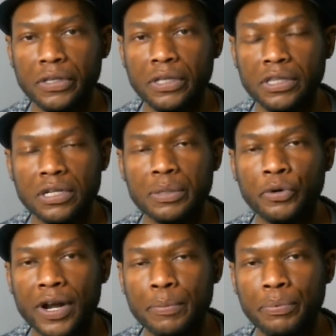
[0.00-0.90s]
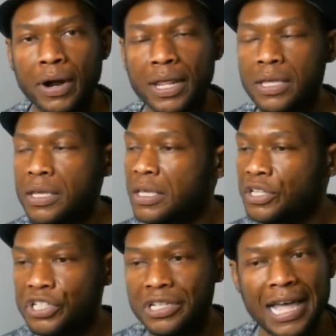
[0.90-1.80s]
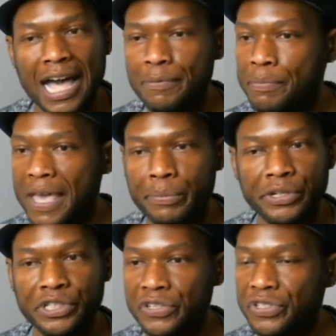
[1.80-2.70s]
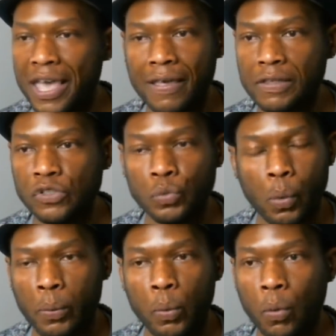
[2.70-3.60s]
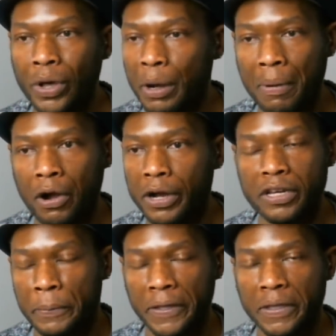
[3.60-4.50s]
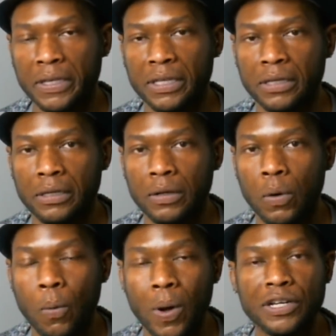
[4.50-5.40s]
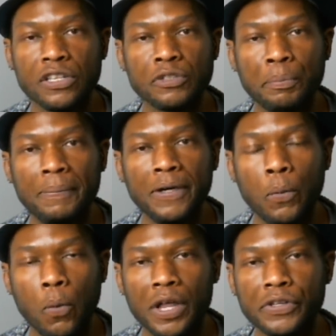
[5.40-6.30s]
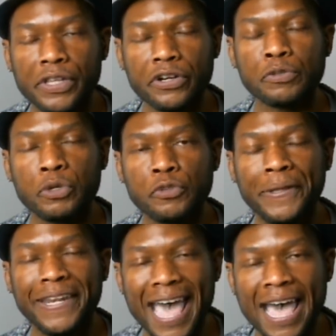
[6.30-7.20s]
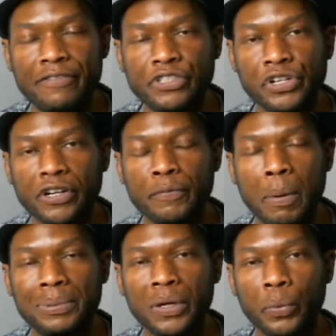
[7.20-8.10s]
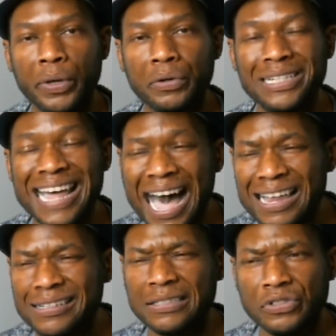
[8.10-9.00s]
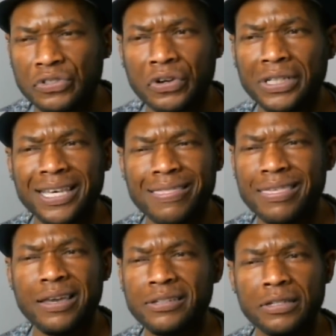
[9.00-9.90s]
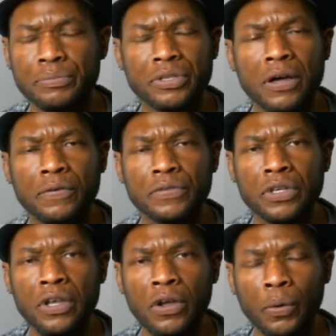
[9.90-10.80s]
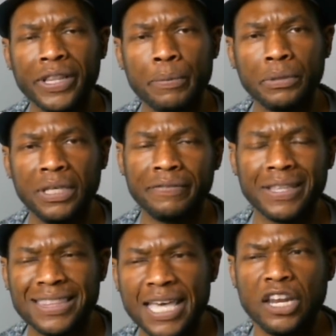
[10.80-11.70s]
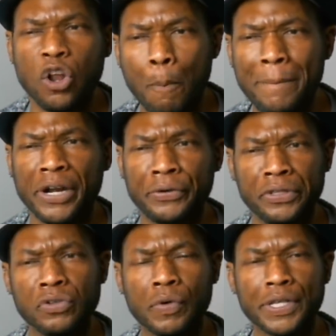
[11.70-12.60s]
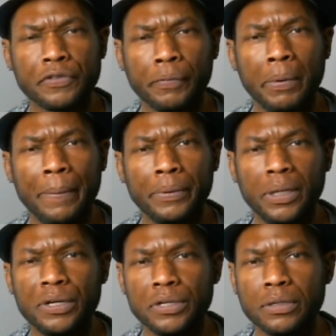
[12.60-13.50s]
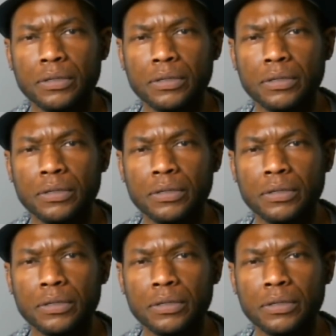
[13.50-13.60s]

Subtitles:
The Democratic Party should not be able to just say, this is what we want our party to be. What does the public want? They're supposed to be the avatar of public will, not necessarily a thing unto themselves where they believe that they know better than the rest of the population.